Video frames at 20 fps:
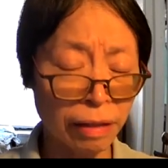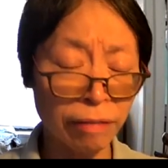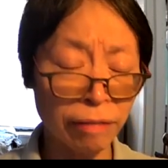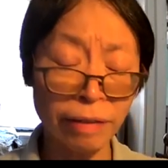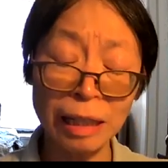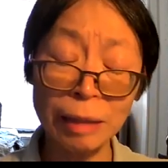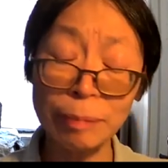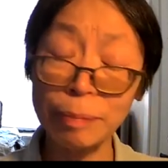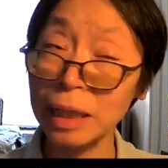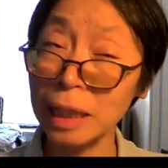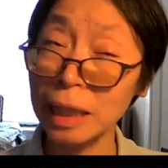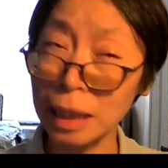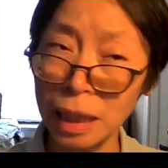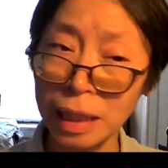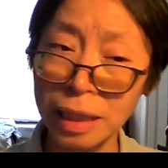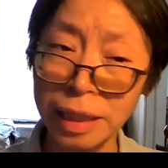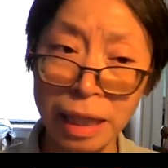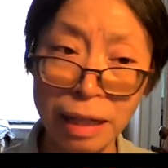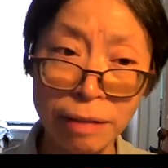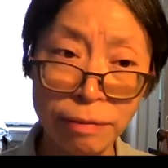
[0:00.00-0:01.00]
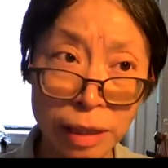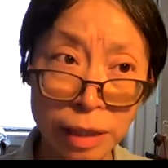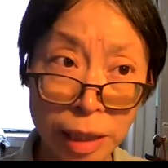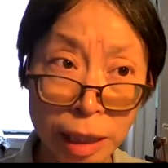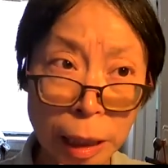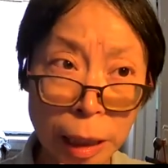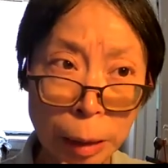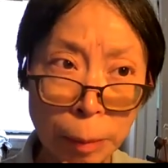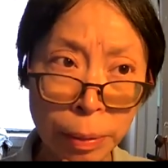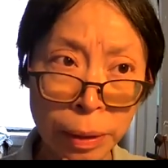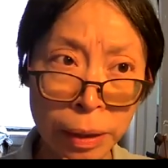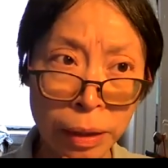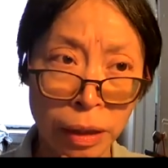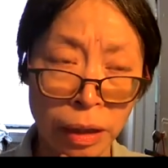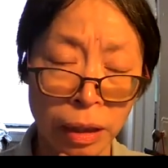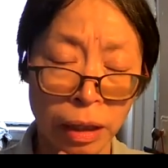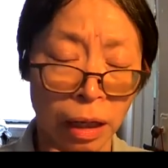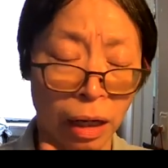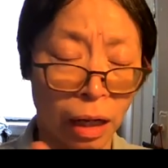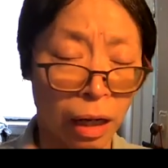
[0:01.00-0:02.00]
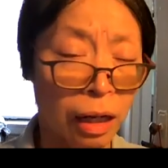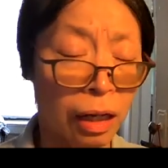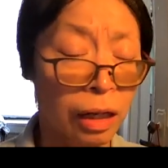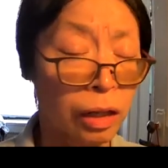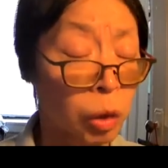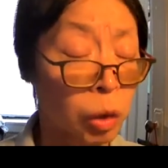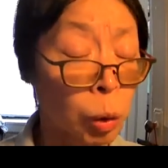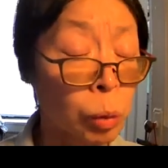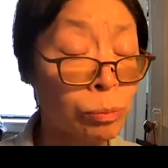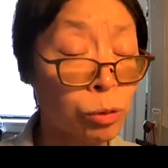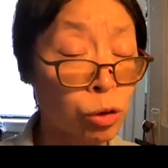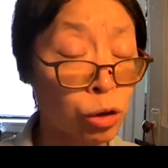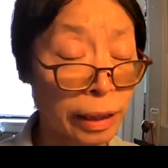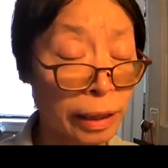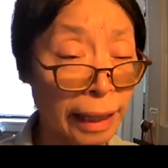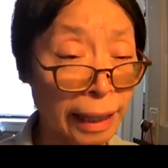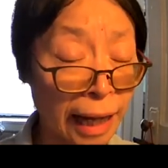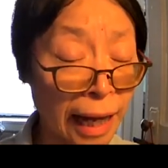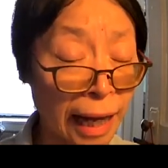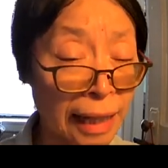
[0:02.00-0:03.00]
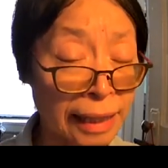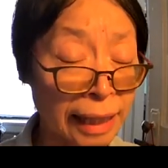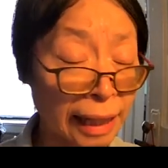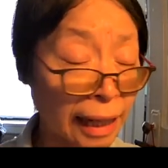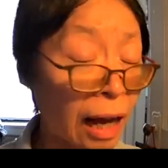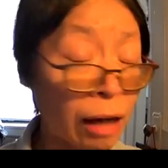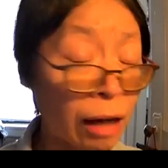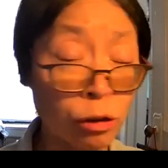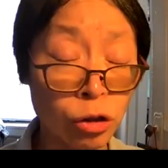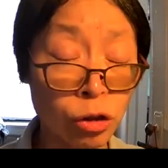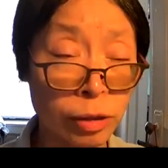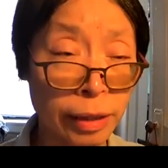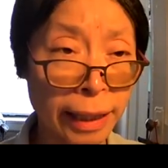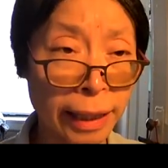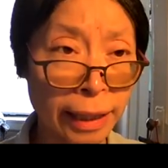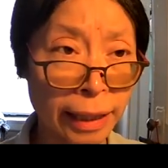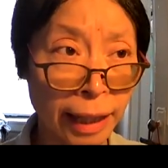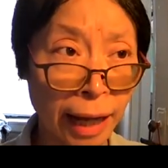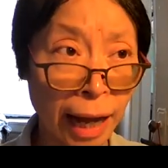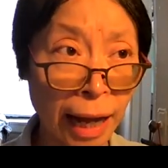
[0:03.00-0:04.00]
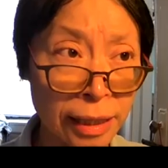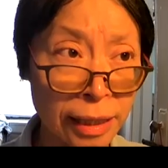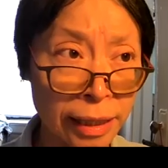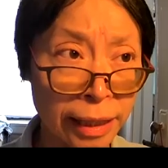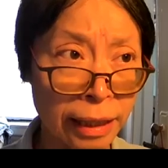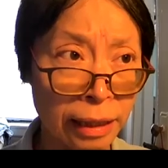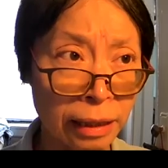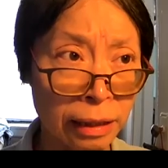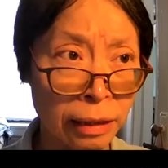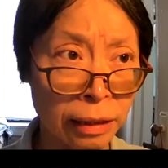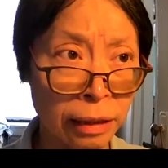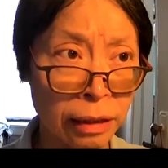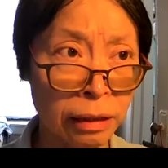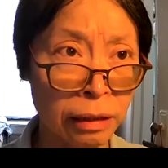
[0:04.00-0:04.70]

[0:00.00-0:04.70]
if anybody does have a tip, whom should they contact? How should they contact?